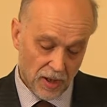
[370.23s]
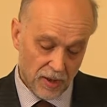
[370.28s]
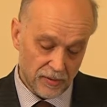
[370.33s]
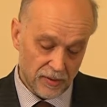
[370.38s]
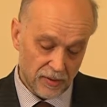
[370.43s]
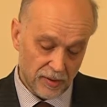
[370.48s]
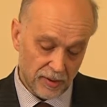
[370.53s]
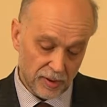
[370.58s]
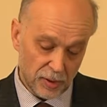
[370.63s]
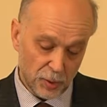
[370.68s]

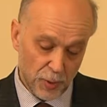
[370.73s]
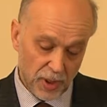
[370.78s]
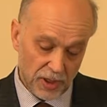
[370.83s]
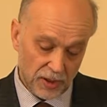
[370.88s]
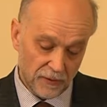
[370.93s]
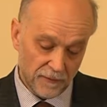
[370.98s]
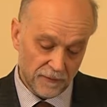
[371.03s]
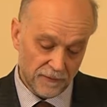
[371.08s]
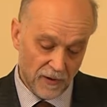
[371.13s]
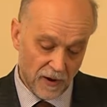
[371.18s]
There is a
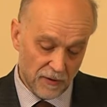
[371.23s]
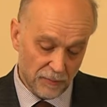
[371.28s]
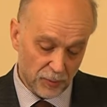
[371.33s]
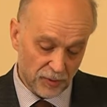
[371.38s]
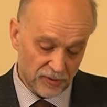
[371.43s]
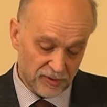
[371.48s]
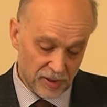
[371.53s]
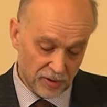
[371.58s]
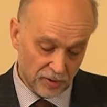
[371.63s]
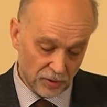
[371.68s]

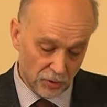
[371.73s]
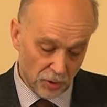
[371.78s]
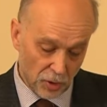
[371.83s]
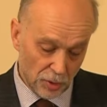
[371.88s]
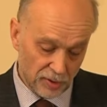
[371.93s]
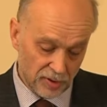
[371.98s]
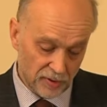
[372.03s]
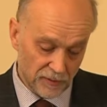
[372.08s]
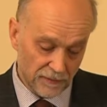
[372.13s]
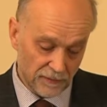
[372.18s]
25%
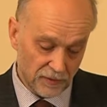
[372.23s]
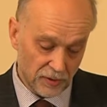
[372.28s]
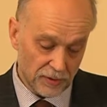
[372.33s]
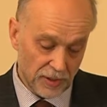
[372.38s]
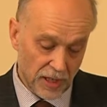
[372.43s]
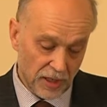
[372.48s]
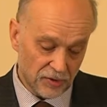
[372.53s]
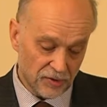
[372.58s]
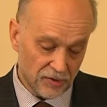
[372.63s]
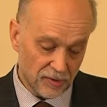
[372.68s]
growth of
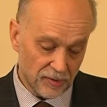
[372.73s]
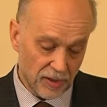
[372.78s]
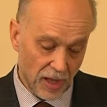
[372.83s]
connection